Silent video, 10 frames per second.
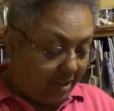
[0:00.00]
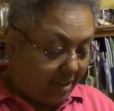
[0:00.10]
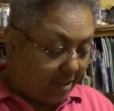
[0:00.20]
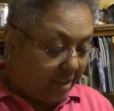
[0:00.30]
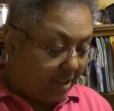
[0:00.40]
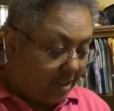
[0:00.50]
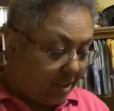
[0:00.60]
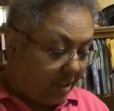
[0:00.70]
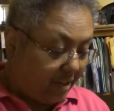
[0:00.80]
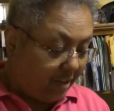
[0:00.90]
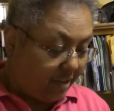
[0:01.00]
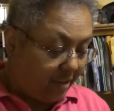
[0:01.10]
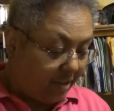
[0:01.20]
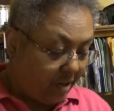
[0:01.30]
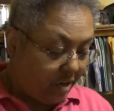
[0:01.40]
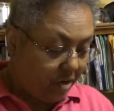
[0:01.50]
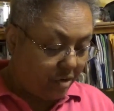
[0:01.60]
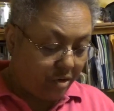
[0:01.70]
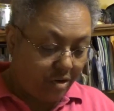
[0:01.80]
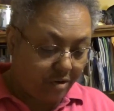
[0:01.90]
stitch
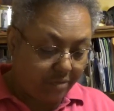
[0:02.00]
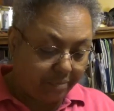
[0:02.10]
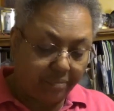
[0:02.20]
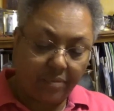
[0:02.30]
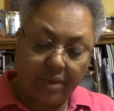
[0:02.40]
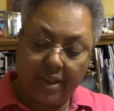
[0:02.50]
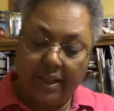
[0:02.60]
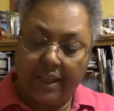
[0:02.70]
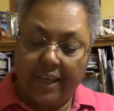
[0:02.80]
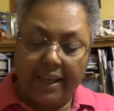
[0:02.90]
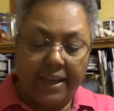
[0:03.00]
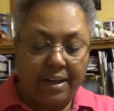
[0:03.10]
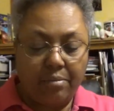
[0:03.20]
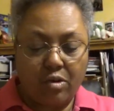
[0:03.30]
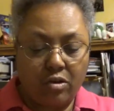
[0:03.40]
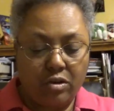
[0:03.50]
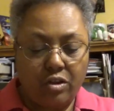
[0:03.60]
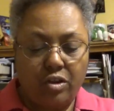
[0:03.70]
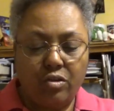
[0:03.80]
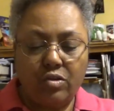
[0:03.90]
her, and I'm going to
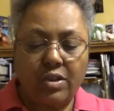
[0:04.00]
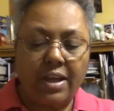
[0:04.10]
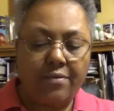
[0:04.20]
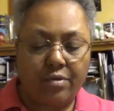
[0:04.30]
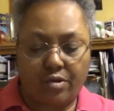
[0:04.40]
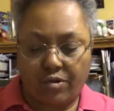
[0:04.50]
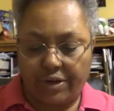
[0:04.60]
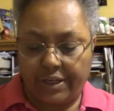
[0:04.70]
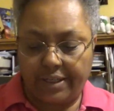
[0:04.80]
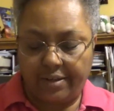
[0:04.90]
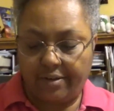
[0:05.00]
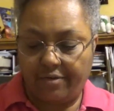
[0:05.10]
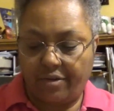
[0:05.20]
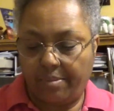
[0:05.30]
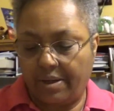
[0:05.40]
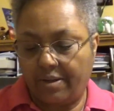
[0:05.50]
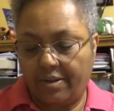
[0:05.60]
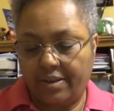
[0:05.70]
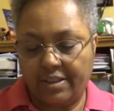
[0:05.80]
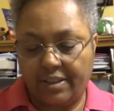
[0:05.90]
use Evergreen from Under
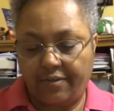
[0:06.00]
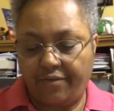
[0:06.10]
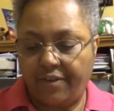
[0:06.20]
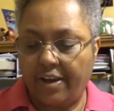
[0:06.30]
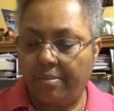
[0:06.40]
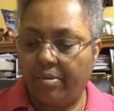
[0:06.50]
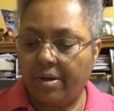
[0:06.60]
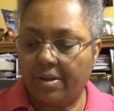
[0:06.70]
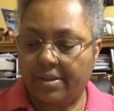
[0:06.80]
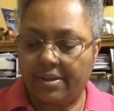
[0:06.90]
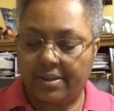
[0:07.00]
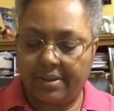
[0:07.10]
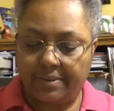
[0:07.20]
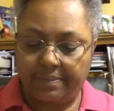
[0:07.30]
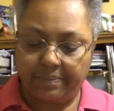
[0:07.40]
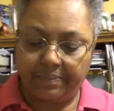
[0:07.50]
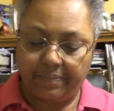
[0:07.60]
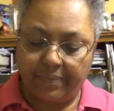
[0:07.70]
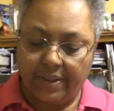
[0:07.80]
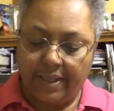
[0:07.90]
the Sea Fabrics,
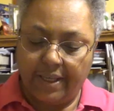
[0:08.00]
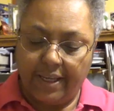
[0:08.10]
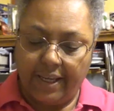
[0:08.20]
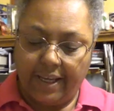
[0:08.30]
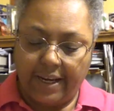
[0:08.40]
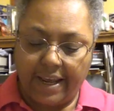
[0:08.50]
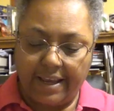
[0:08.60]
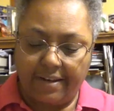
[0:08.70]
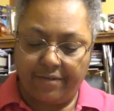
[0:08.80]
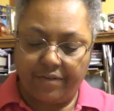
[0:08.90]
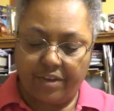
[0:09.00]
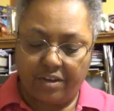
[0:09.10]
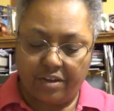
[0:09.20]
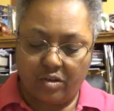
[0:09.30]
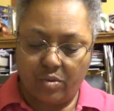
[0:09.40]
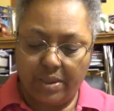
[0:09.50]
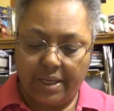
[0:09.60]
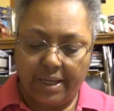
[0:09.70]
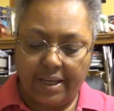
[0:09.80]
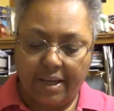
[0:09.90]
and I have the
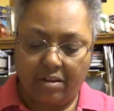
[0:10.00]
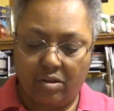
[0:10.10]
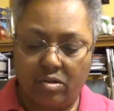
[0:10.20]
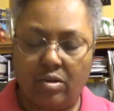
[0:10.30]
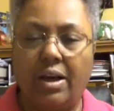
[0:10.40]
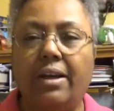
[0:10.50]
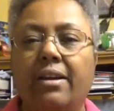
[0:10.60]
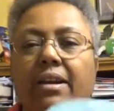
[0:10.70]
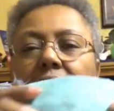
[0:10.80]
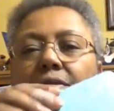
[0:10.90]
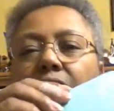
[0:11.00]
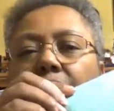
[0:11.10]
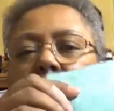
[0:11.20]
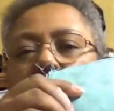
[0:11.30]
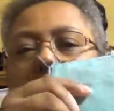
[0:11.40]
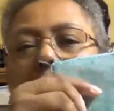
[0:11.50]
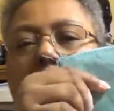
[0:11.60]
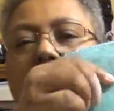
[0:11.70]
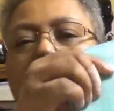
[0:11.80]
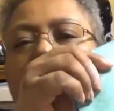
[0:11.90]
28 count Lugana Evergreen,
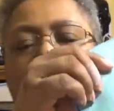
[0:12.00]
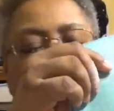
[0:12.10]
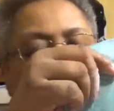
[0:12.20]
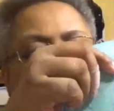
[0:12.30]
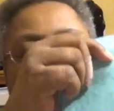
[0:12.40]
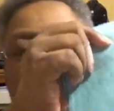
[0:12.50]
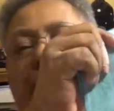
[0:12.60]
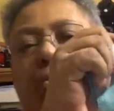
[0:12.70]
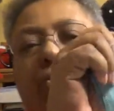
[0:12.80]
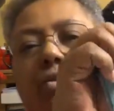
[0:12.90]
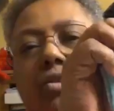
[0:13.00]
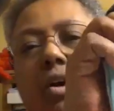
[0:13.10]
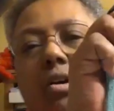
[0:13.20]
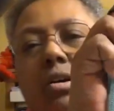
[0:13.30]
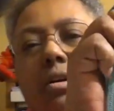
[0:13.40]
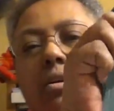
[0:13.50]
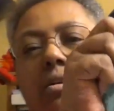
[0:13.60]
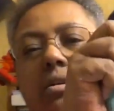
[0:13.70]
so it's not a real dark,